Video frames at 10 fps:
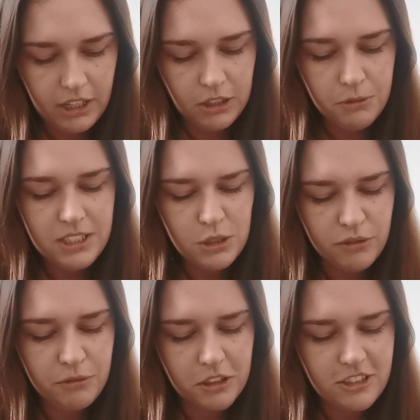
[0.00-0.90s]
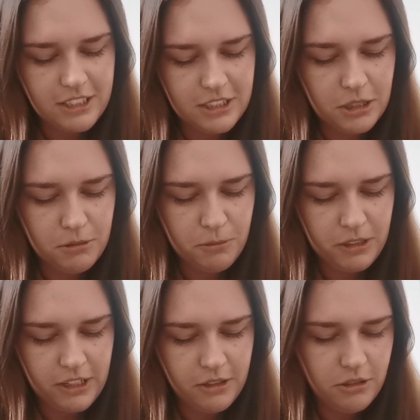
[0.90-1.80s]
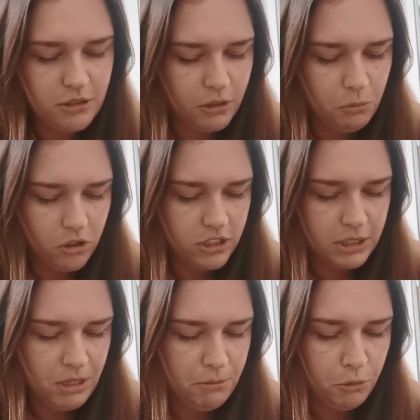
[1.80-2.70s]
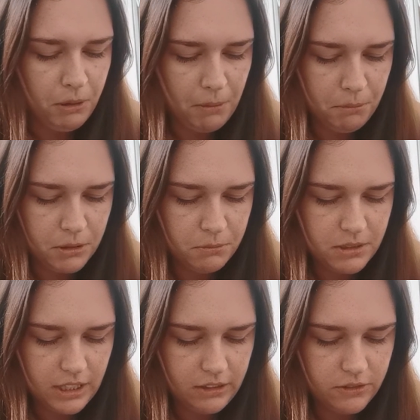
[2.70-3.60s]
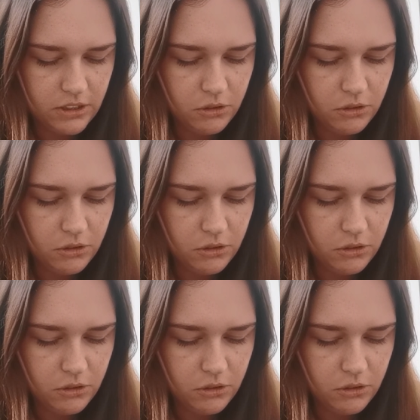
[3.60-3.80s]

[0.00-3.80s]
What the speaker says: I always love watching these types of videos, just like watching people pamper themselves.